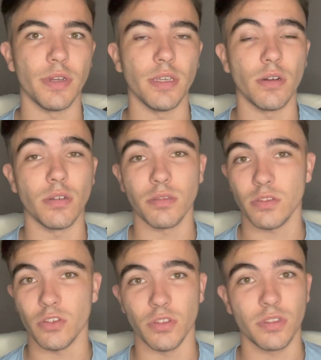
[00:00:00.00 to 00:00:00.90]
he
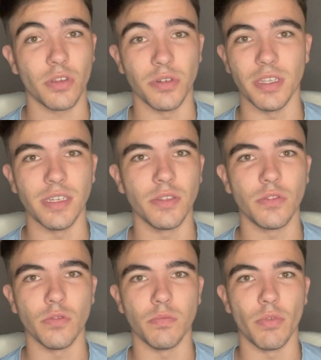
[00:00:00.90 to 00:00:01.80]
just
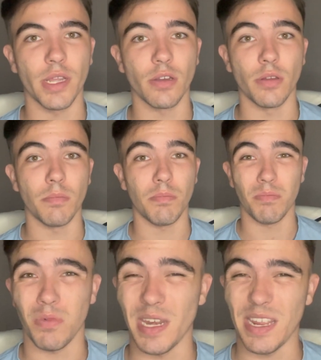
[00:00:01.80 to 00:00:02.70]
continued to bring on
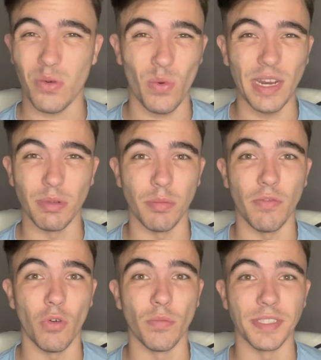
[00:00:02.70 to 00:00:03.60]
incredible
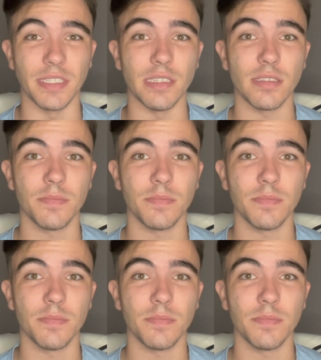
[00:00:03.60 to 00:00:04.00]
performances.